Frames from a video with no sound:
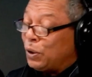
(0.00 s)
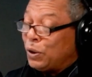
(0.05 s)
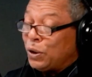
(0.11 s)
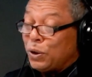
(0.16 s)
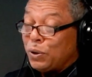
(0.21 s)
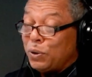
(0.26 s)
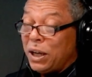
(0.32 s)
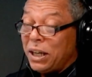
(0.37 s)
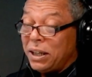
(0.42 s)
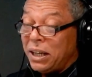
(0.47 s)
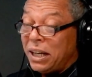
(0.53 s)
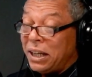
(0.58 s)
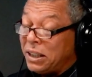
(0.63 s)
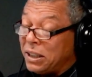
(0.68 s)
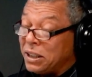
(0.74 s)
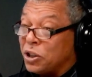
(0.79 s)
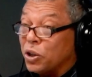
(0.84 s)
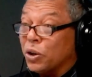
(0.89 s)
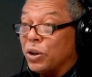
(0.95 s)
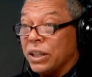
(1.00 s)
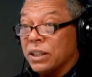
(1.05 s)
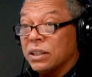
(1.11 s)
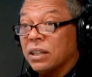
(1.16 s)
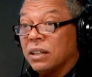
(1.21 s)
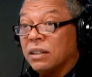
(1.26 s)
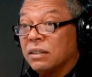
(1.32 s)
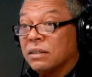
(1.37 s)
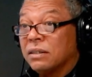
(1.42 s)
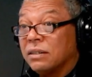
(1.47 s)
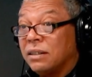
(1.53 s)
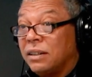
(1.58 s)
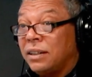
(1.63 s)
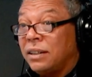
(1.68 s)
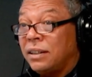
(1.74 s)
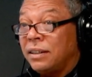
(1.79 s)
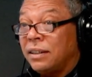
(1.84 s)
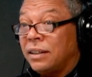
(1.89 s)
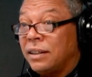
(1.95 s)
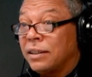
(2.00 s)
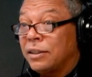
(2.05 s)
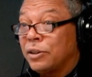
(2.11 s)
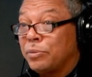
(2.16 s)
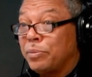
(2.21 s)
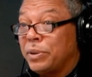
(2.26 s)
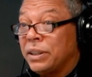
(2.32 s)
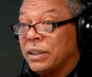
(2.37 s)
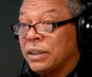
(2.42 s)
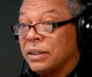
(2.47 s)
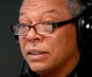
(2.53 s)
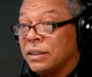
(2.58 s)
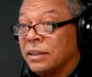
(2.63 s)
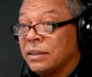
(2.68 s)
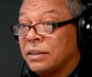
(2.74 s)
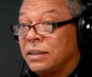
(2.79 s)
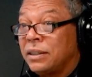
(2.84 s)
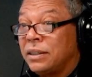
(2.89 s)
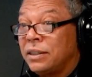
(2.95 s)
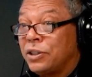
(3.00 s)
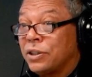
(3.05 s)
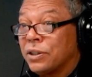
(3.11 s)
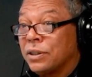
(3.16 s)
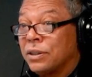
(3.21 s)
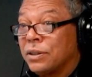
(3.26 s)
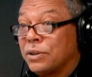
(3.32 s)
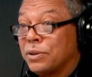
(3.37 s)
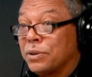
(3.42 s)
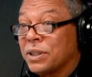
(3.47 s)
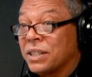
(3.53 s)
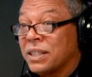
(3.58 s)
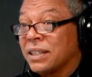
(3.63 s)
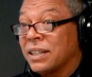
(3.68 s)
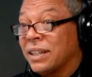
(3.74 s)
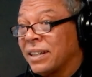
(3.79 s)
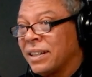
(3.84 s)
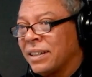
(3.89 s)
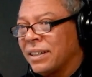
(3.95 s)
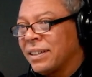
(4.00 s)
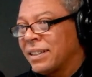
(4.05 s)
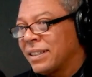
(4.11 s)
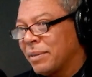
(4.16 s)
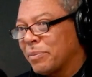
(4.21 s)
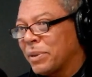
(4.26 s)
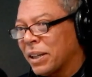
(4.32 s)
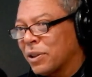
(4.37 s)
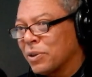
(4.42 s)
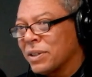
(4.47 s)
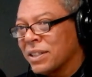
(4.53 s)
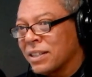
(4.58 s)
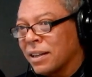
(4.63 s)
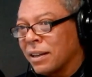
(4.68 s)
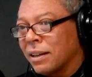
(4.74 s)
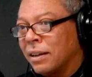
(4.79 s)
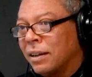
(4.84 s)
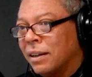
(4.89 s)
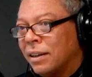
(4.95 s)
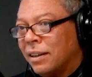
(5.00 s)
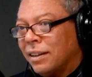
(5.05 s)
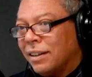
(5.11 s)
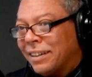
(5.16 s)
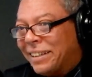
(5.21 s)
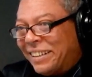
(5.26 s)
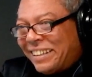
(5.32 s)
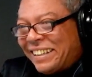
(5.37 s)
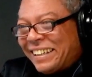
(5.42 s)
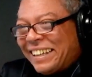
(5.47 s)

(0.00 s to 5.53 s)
Well, I had a choice, eh? I could be a teacher or a singer, and except I couldn't sing. Yeah.